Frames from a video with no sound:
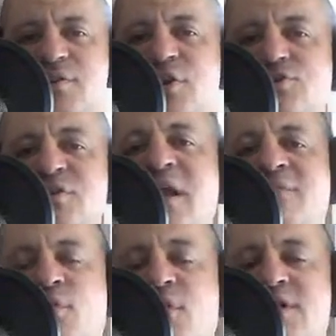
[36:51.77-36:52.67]
there's
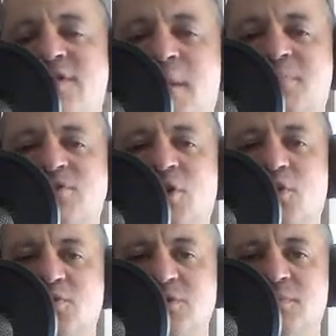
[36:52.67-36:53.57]
never on these
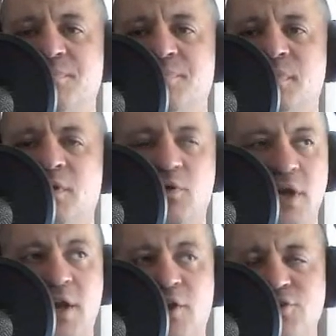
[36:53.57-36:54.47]
episodes,
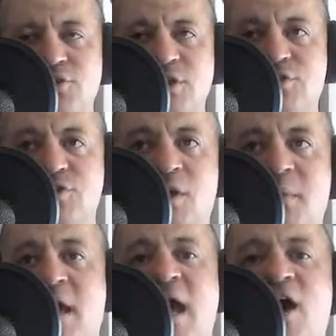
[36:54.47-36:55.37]
okay, Under Siege is
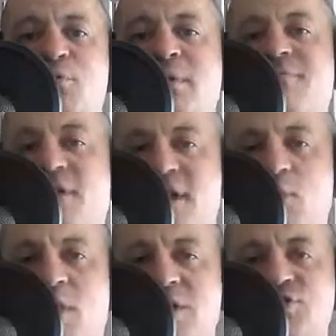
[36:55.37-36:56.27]
coming. How do we fucking
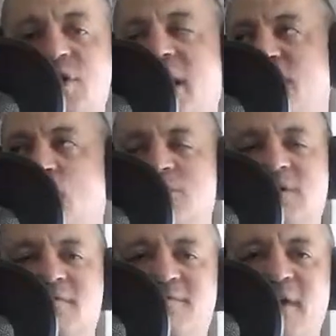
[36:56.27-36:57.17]
watch it? I know it's
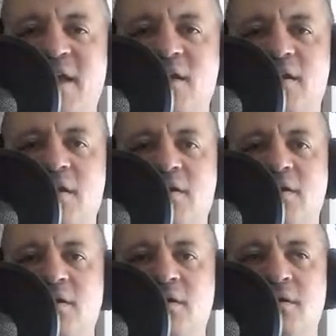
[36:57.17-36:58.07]
on Fight.
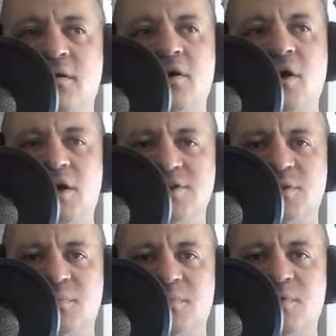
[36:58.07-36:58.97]

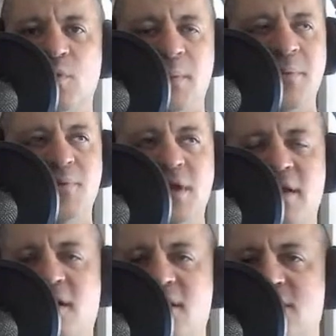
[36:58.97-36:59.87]
Awesome. You want people to
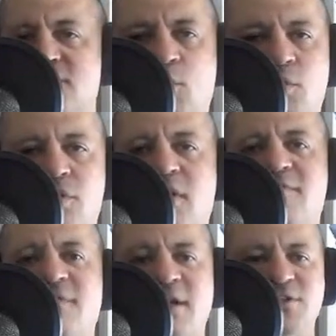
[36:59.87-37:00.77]
get to order on
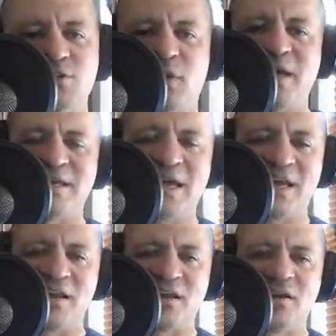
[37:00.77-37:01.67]
Fight too. I
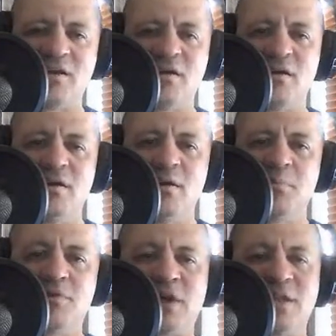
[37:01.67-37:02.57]
get it.
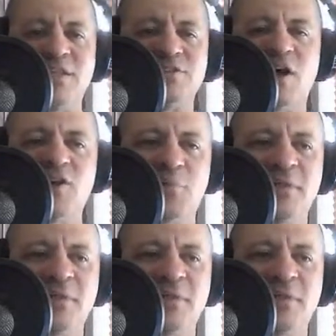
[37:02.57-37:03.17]
But you've got these other